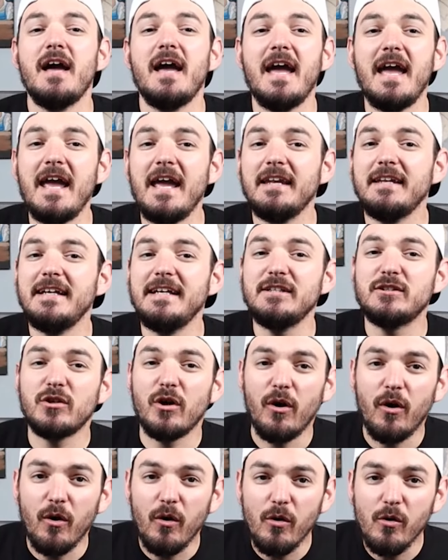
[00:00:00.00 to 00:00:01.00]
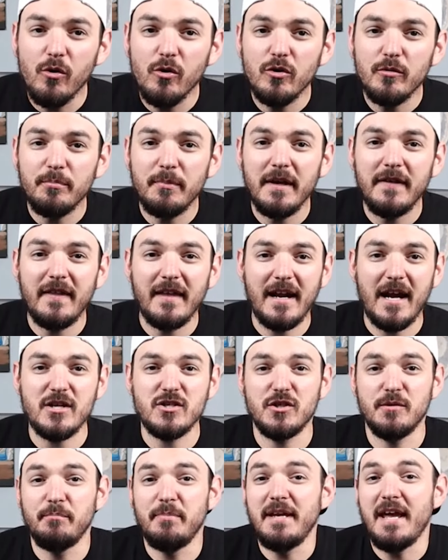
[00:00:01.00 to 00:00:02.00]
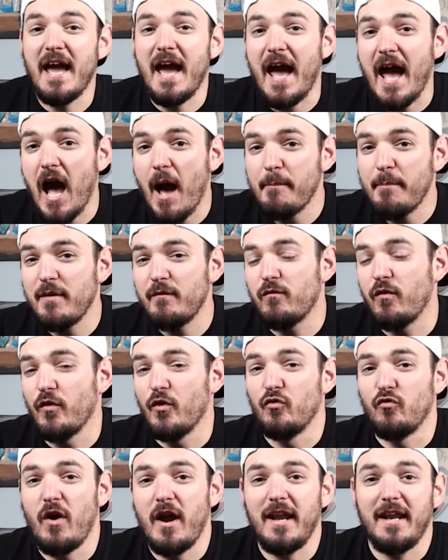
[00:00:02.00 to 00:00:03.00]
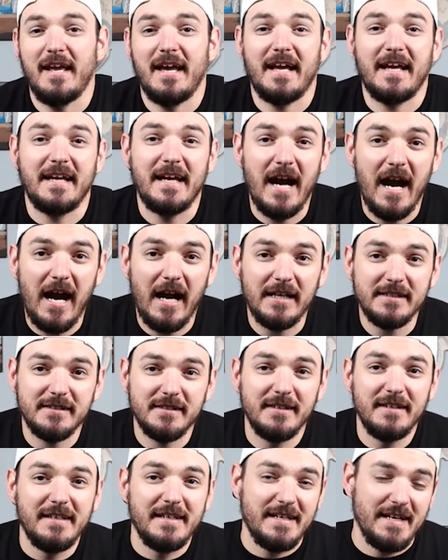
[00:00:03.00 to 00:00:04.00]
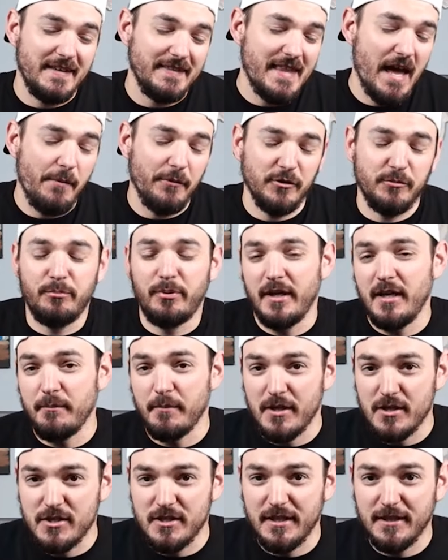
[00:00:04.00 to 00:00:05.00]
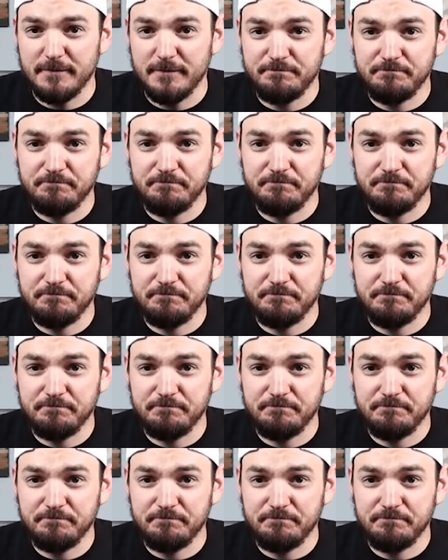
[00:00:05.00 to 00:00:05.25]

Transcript: and he told me that I should be happy for the rating I got. And that was pretty much it.